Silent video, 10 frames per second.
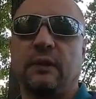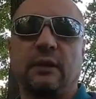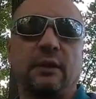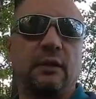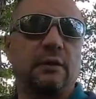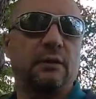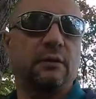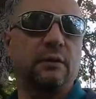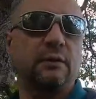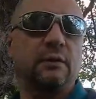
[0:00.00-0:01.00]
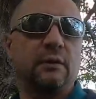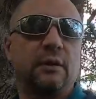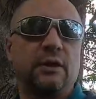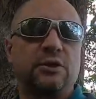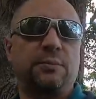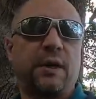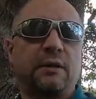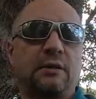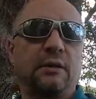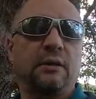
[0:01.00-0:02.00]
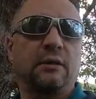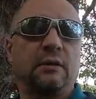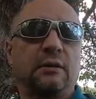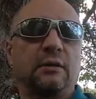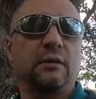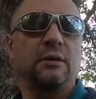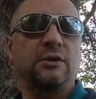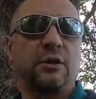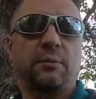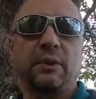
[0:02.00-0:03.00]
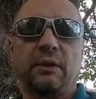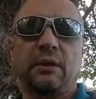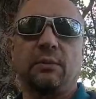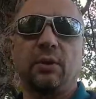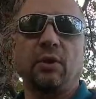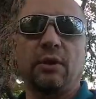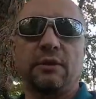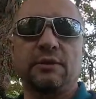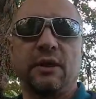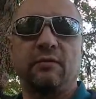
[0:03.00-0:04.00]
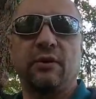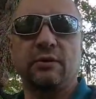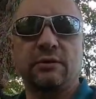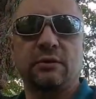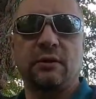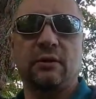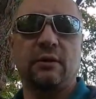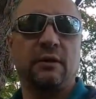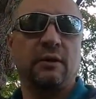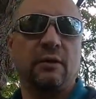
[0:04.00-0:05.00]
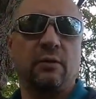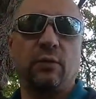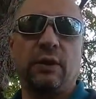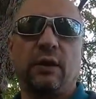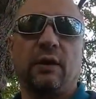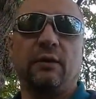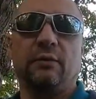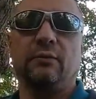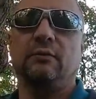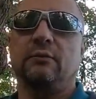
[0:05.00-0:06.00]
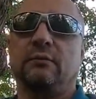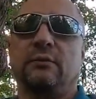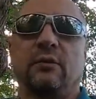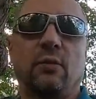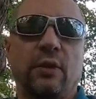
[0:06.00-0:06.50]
and expecting something to come along and save us. We are the